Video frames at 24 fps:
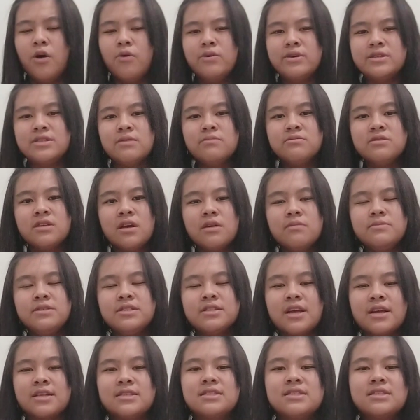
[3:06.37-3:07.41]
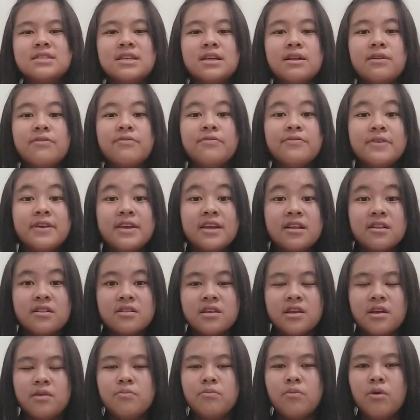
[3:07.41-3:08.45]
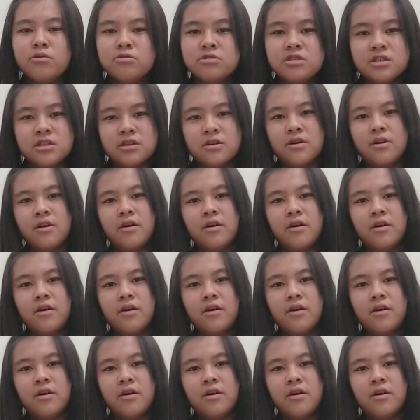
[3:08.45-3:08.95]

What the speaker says: we sometimes can still feel the emotion.